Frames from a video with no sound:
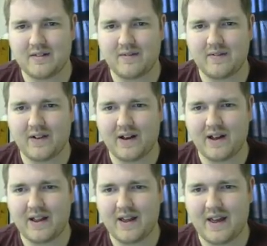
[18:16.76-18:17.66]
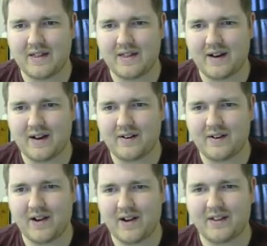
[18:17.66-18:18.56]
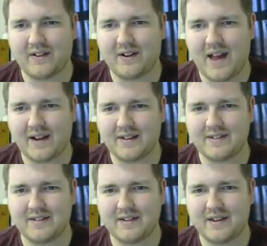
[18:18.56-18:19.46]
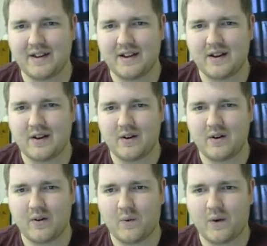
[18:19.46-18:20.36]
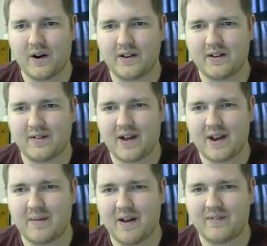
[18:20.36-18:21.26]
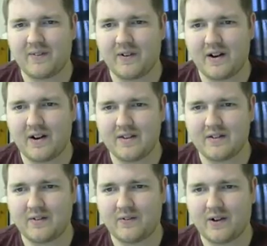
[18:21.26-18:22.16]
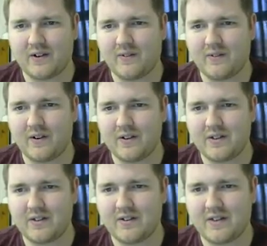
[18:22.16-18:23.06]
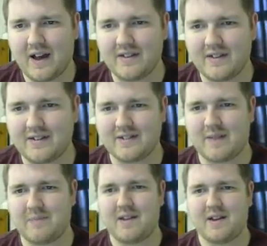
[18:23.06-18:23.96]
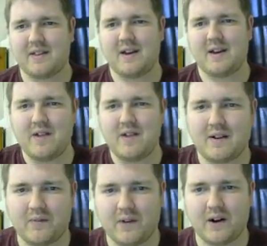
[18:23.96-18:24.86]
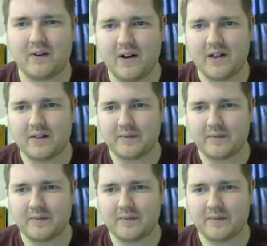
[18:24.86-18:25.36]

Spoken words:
we've got now our regular x. 1 divided by 4 is 1/4. So now this is something that we can work with.